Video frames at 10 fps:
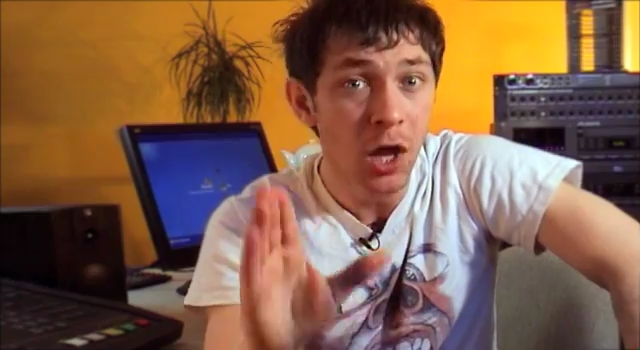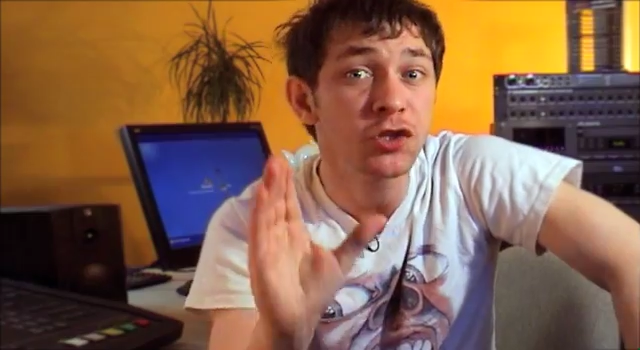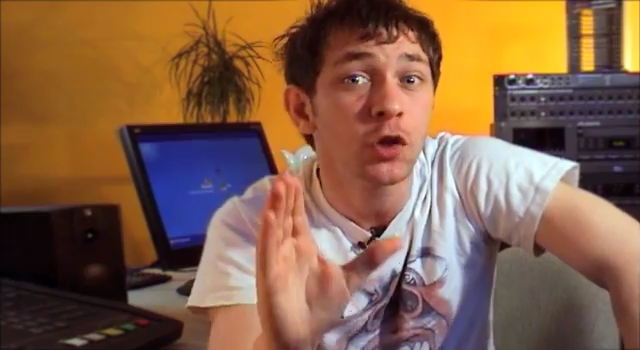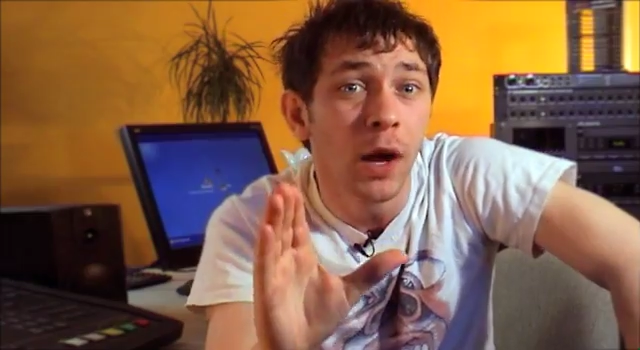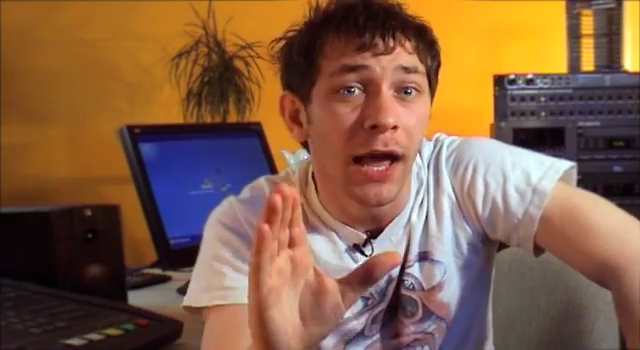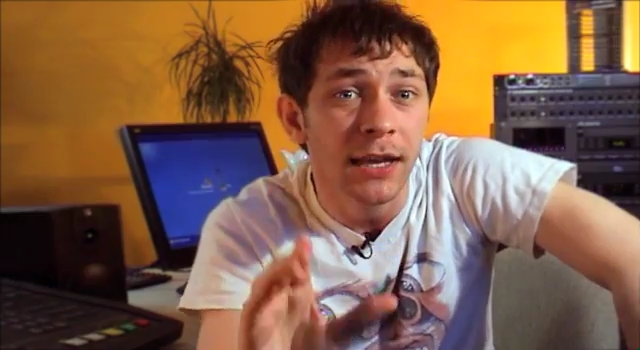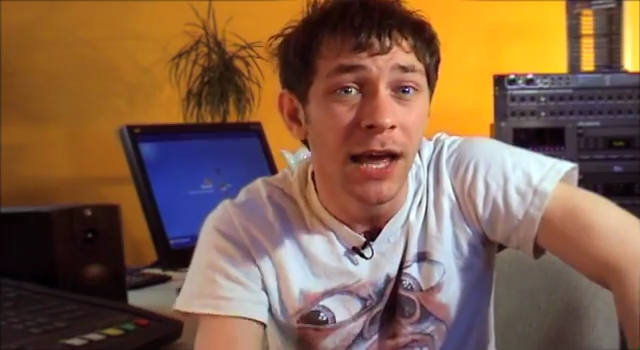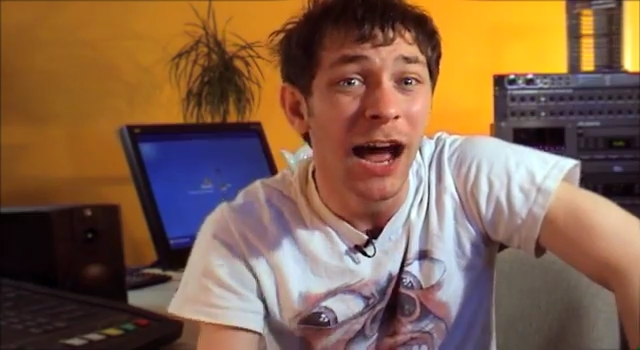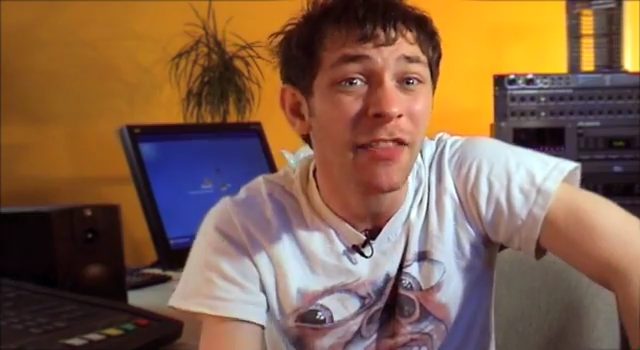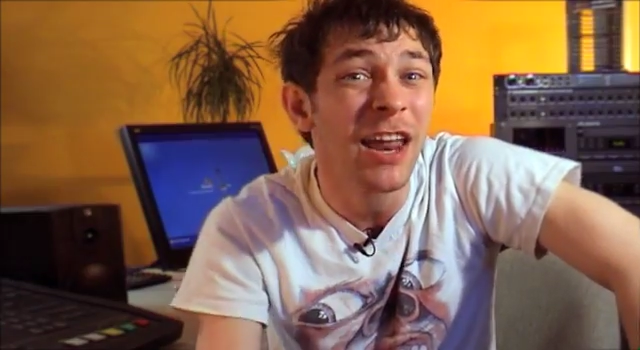douane,
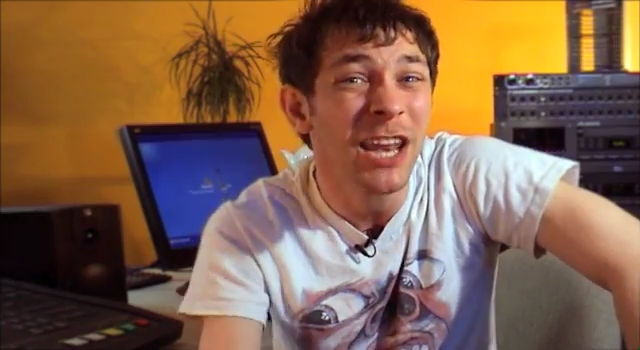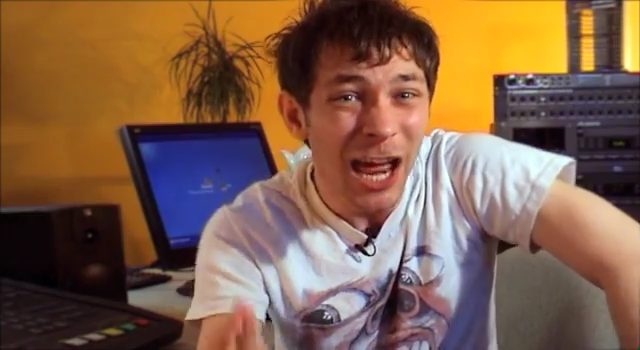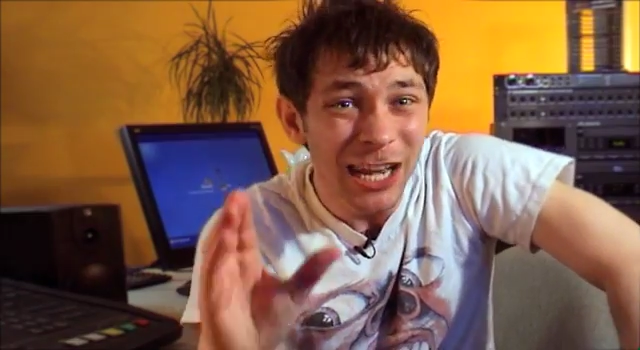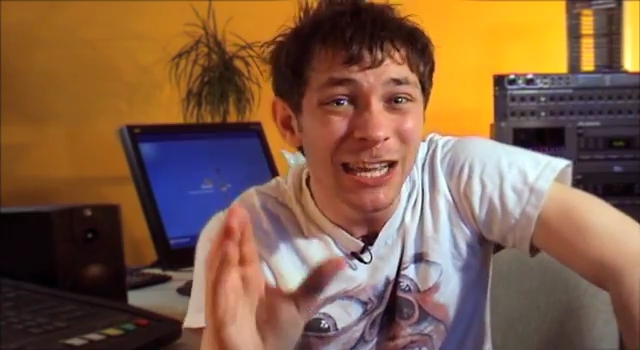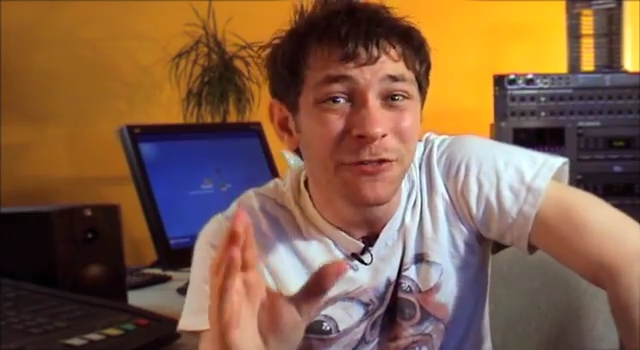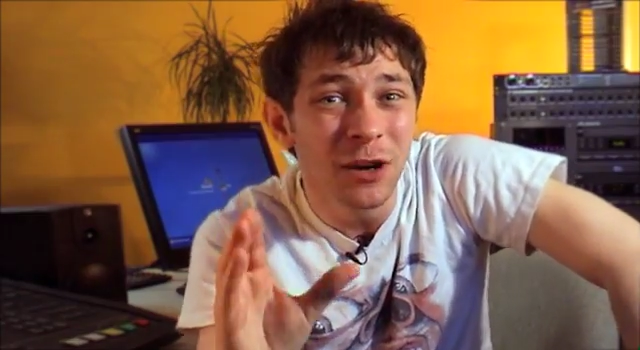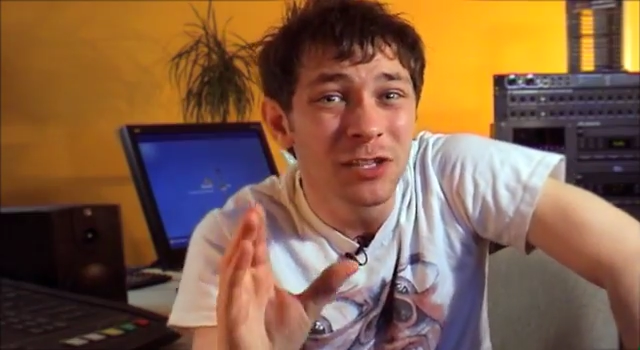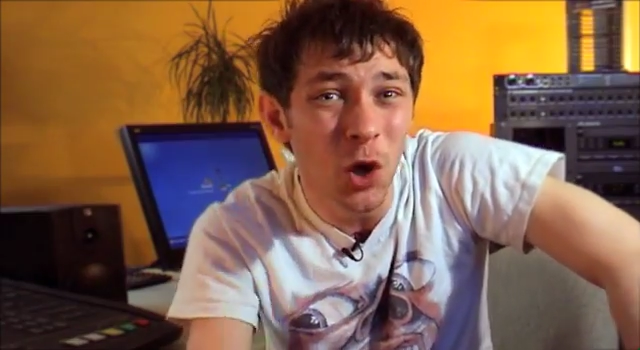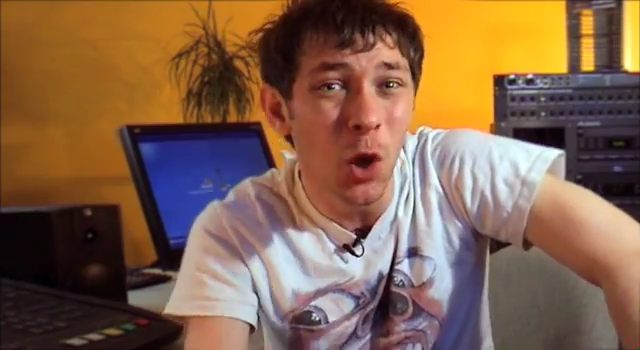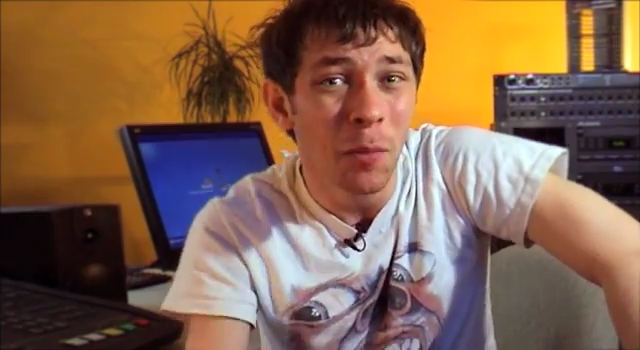and then
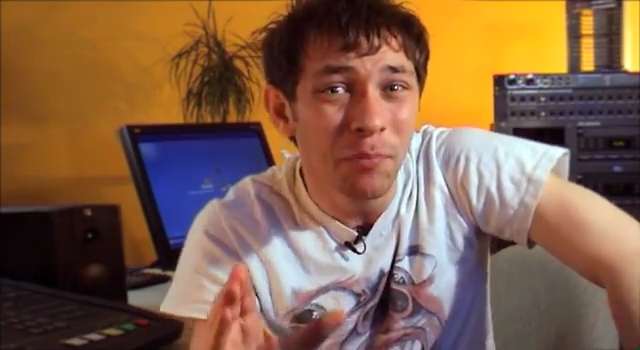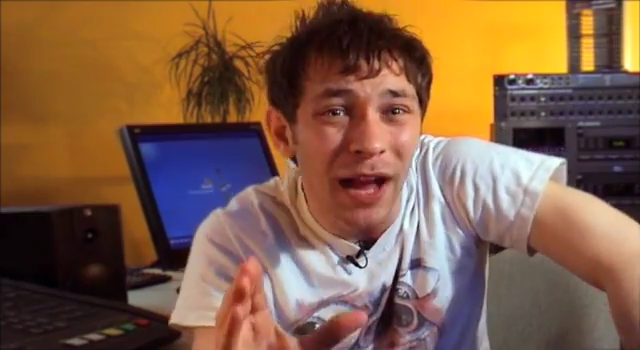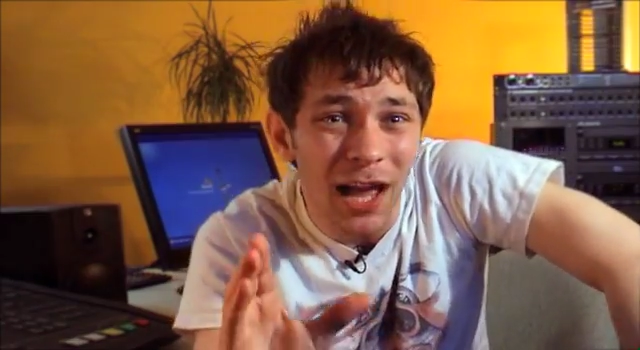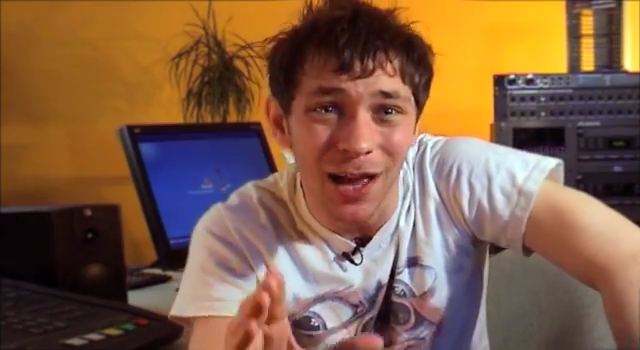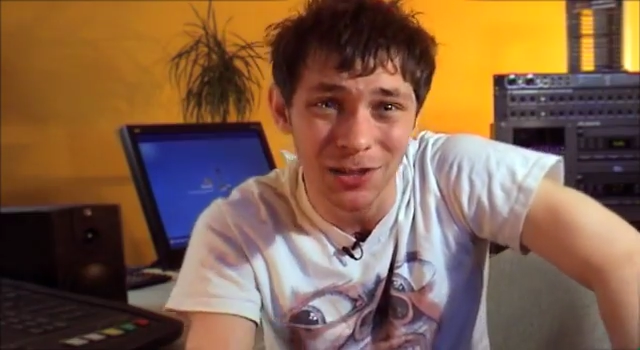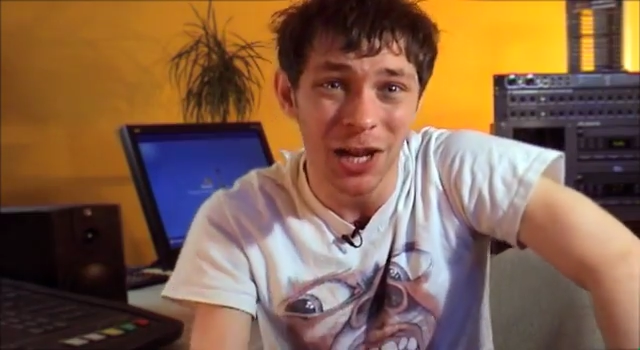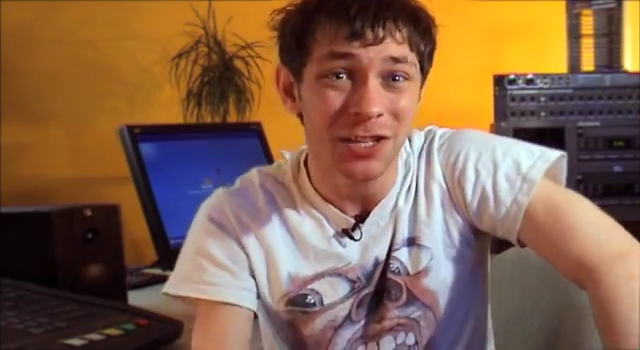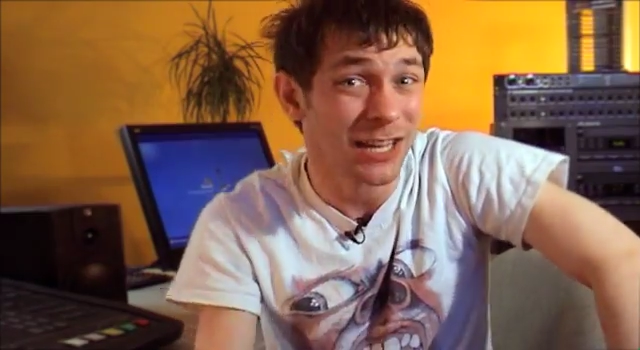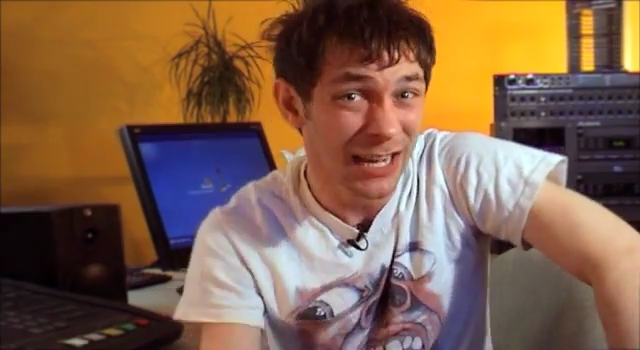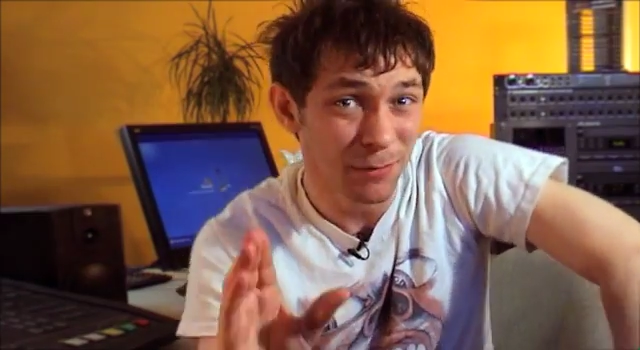livraison bagage
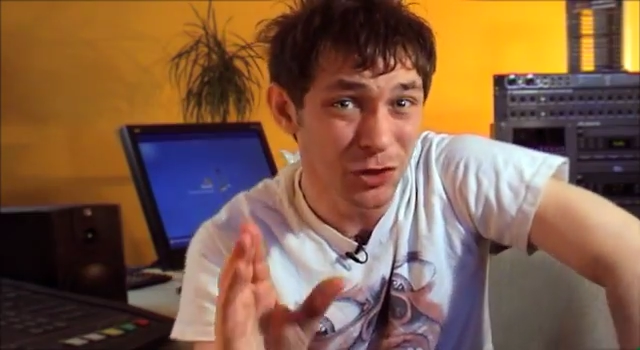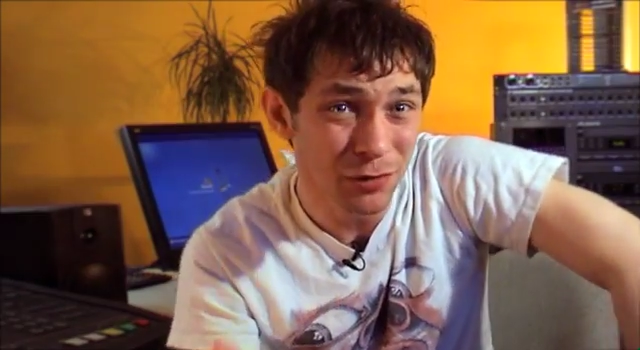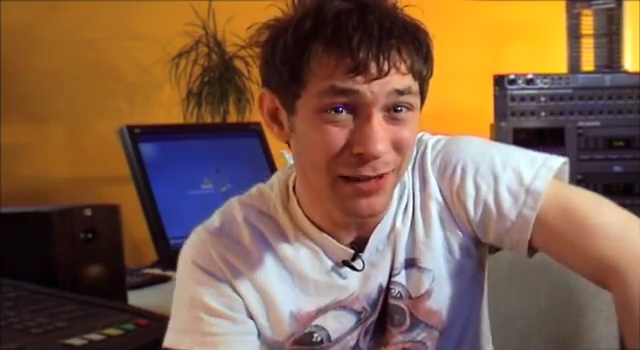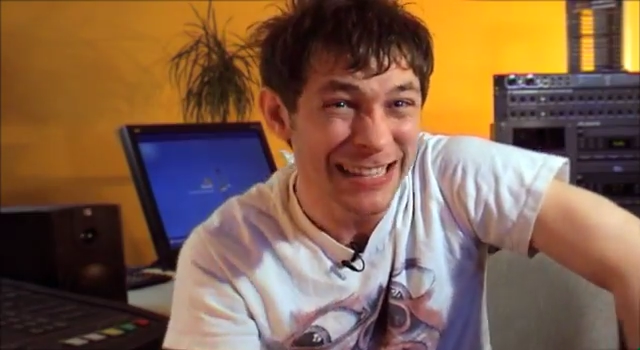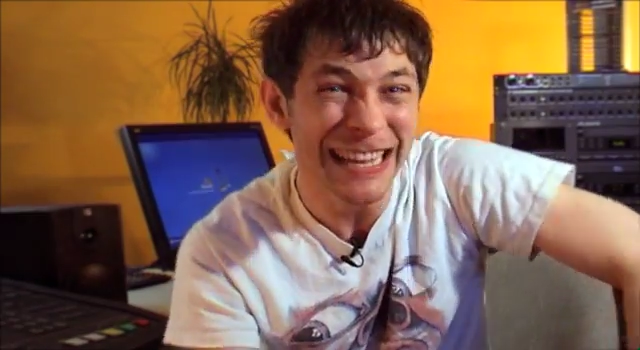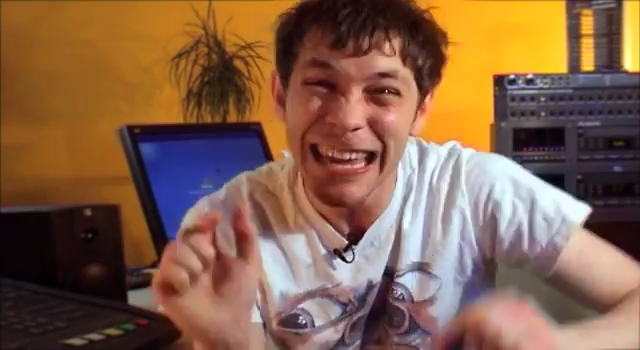to collect my suitcase,